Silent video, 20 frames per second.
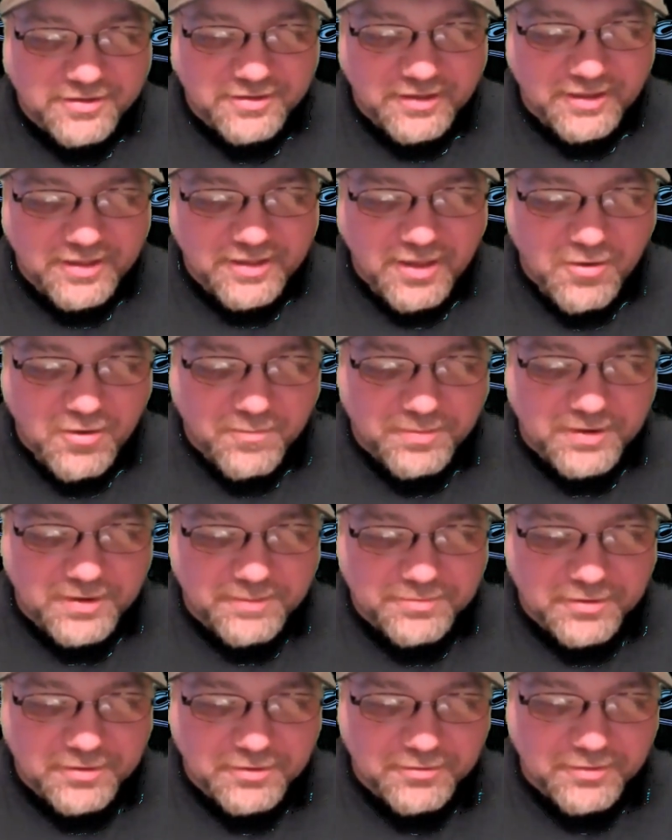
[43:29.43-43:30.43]
and then they opened
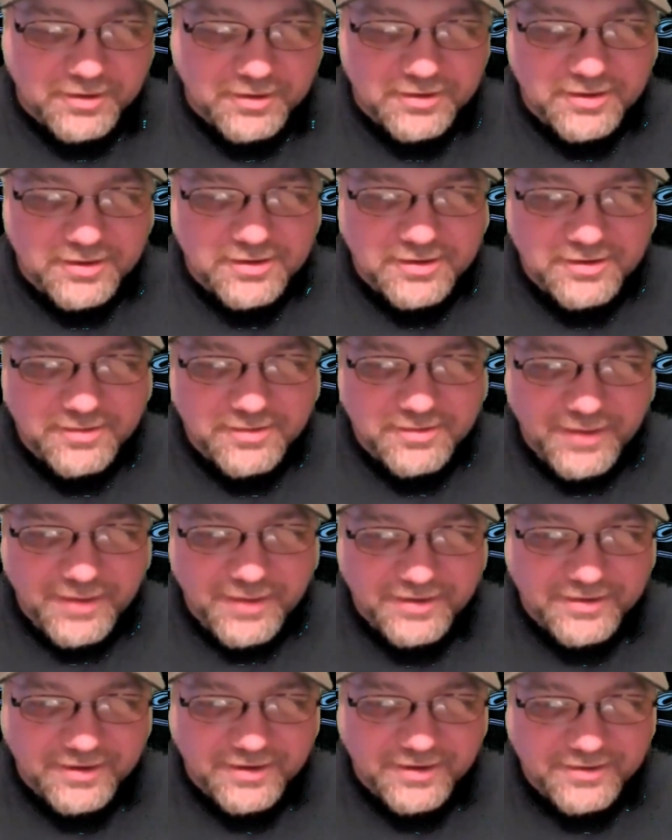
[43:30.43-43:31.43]
up the New England okay.
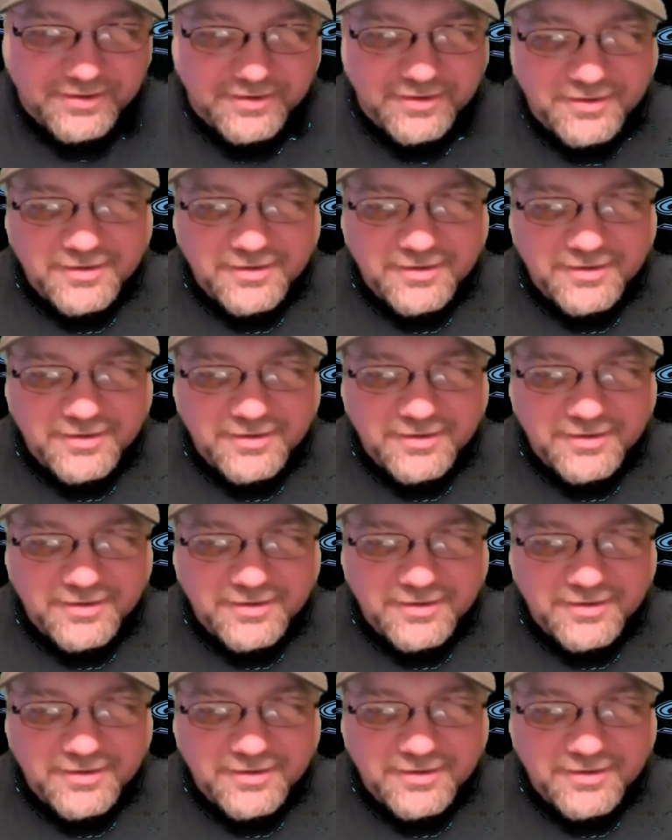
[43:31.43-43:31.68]
Independent.